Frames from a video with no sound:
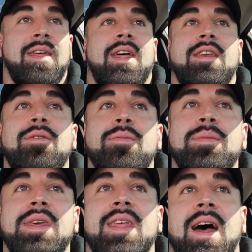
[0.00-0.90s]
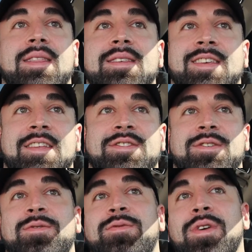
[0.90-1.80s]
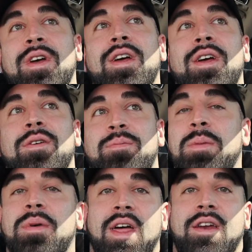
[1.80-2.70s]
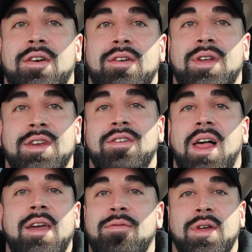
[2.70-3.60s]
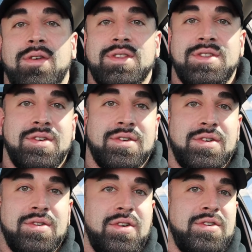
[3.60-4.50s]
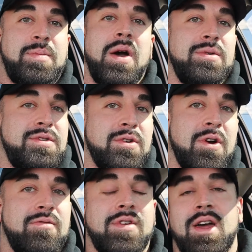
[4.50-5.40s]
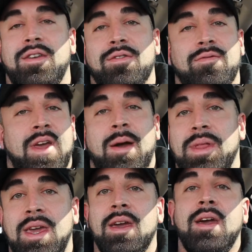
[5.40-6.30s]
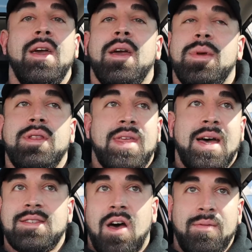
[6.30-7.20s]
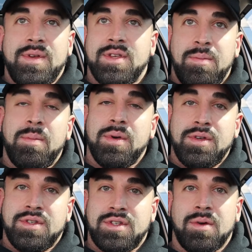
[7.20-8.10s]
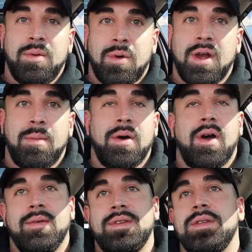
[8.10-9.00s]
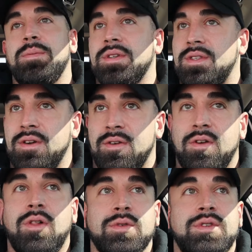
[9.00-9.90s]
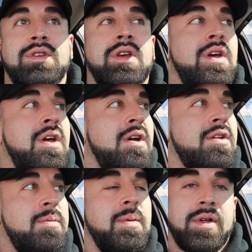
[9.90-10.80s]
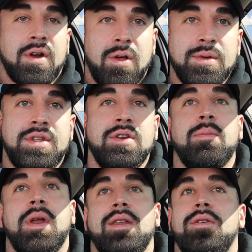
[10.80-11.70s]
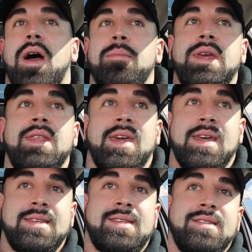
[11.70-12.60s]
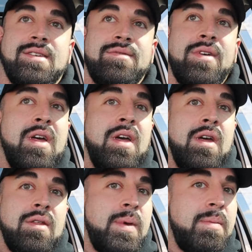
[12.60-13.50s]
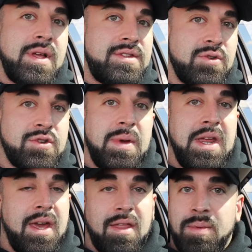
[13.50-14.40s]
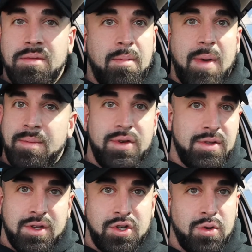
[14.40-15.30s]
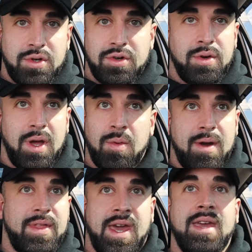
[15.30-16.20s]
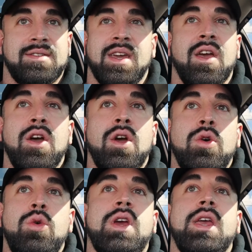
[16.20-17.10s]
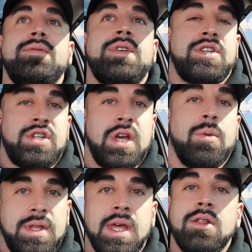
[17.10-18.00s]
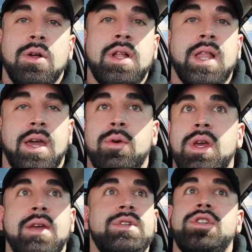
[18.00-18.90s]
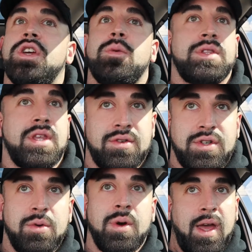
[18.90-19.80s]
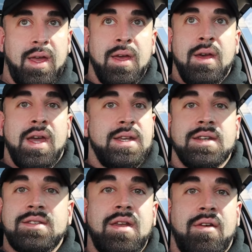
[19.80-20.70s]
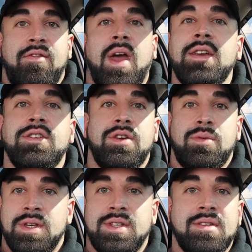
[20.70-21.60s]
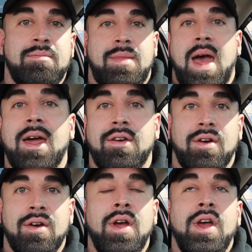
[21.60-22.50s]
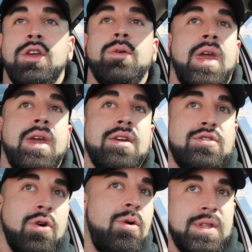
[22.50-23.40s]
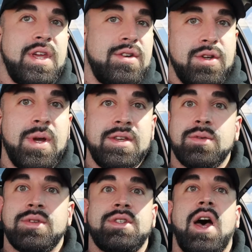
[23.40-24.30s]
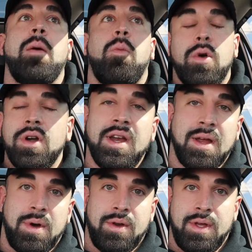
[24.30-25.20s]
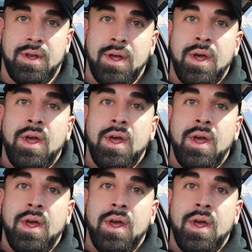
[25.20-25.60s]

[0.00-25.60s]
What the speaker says: And I don't mean that in the sense of people that are in your life, whether it's your spouse, your girlfriend, your family. I mean, that's obviously people you should still be worried about, obviously, because they're the people that are close to you. But I mean like in the sense of people on social media, the people that might be doing the shows you're doing, whatever the case, like, who gives a shit what they look like? Who gives a shit what they're doing? It doesn't affect you. It doesn't matter. You can't control what they're doing, so stop worrying about it.